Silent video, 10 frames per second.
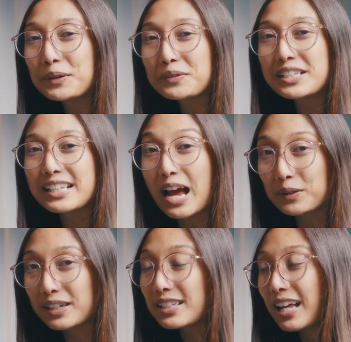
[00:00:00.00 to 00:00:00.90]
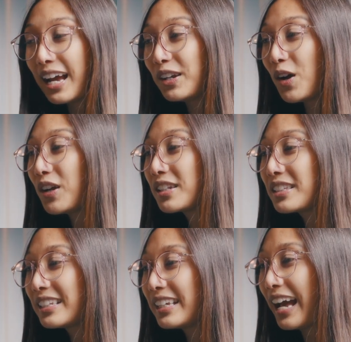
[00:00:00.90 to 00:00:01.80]
of sound design.
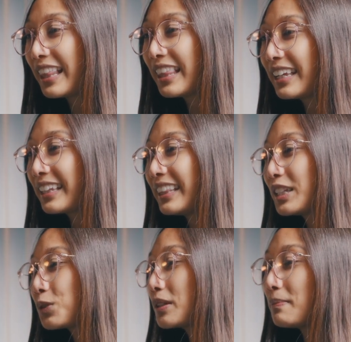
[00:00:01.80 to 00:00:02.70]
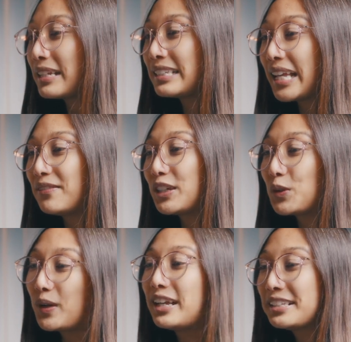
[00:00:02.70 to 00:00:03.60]
Honestly, I think this was my saving
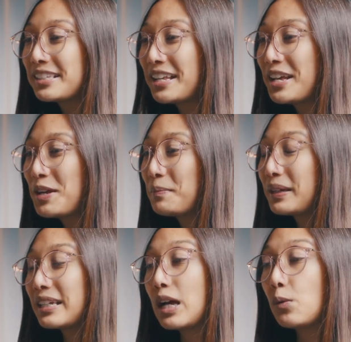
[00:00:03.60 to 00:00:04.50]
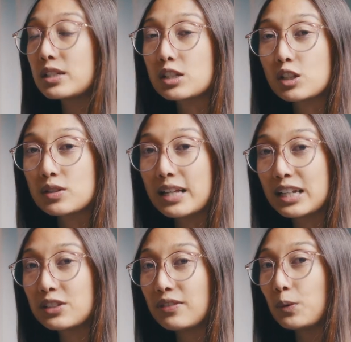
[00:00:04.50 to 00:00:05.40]
grace, because I wasn't so
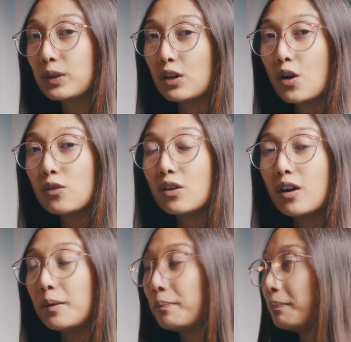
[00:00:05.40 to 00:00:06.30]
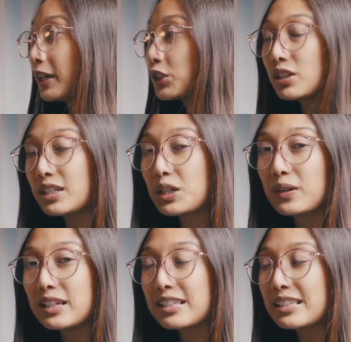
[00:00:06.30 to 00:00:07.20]
satisfied with the overall picture
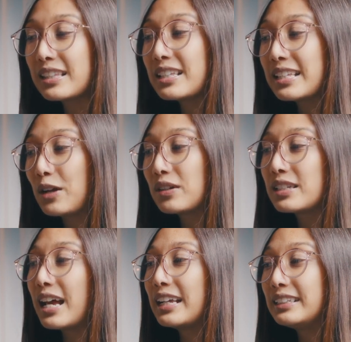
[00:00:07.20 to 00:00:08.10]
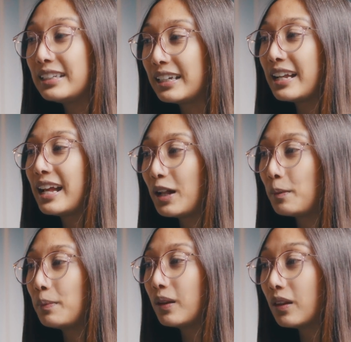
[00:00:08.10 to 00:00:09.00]
sequence. The sound design did
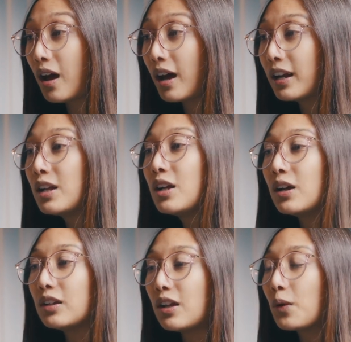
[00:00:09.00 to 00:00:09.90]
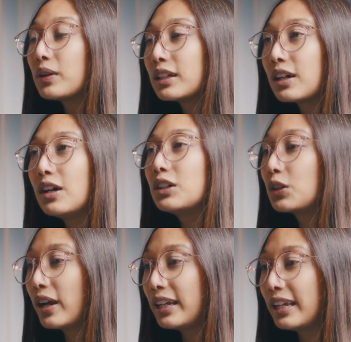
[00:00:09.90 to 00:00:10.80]
help a lot, along with the color
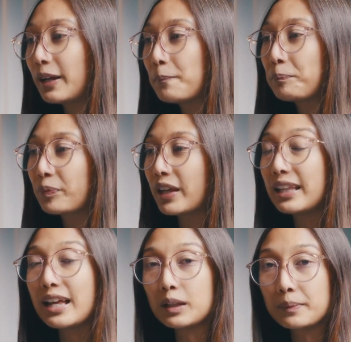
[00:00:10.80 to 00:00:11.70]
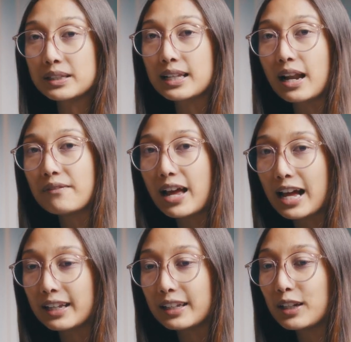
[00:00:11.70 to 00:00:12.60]
grading and the elements that I've
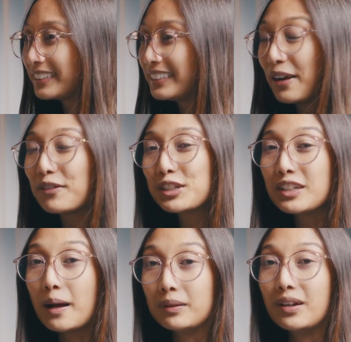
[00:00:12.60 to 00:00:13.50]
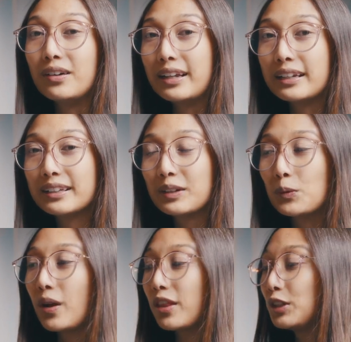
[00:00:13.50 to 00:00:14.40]
added. Never stop learning.
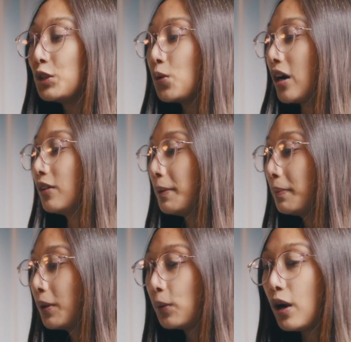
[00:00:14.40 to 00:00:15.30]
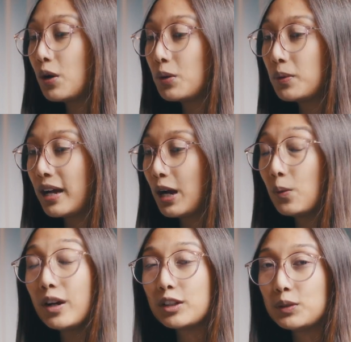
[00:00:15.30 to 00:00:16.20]
Whether you are a pro at
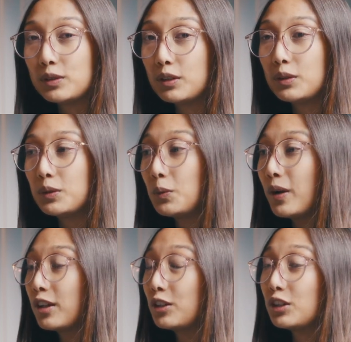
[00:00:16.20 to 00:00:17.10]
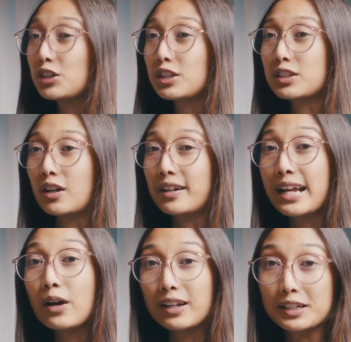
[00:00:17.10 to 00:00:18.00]
what you do, whether you're just starting
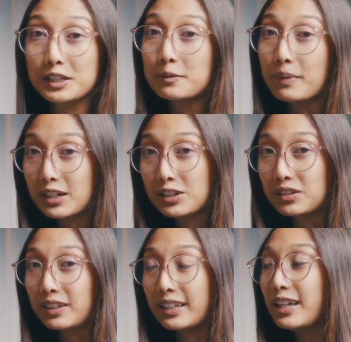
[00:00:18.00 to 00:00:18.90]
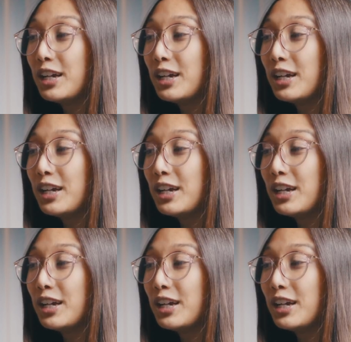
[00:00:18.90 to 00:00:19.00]
out, especially,